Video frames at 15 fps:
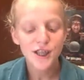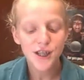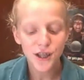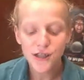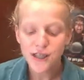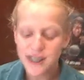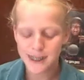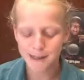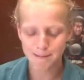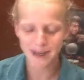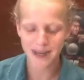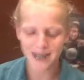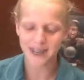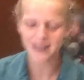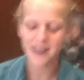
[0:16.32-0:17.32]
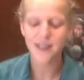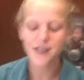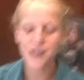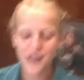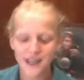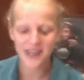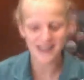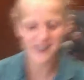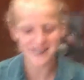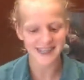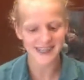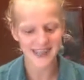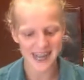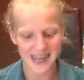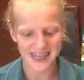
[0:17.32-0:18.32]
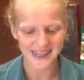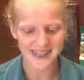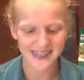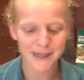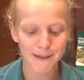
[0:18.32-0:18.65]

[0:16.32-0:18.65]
Don't despair, the 2010s